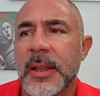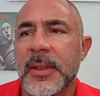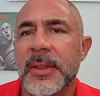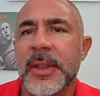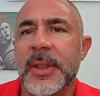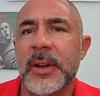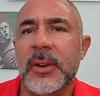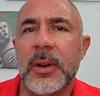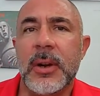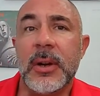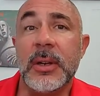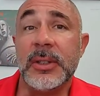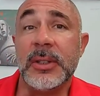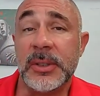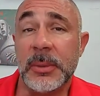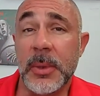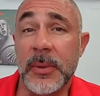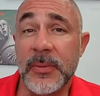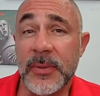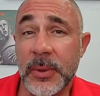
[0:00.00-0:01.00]
There are
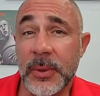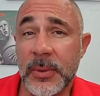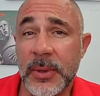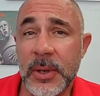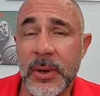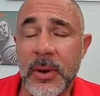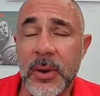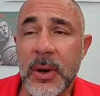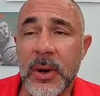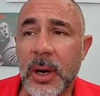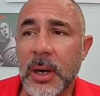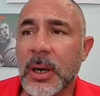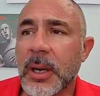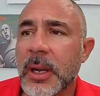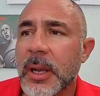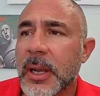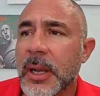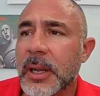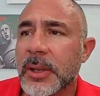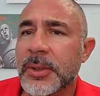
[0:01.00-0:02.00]
some of you that are.
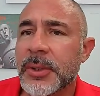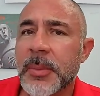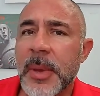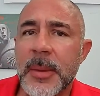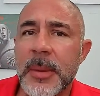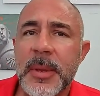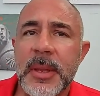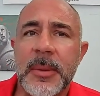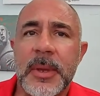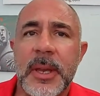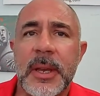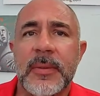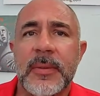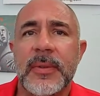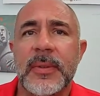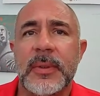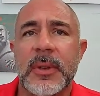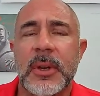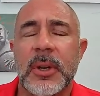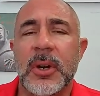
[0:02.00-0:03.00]
You maybe
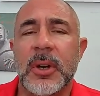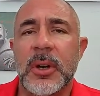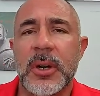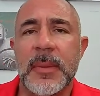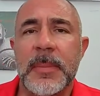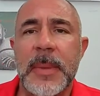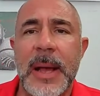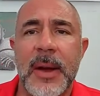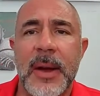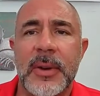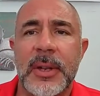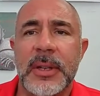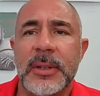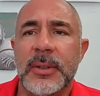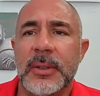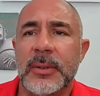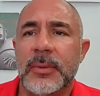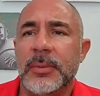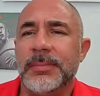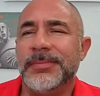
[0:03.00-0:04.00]
have heard about it,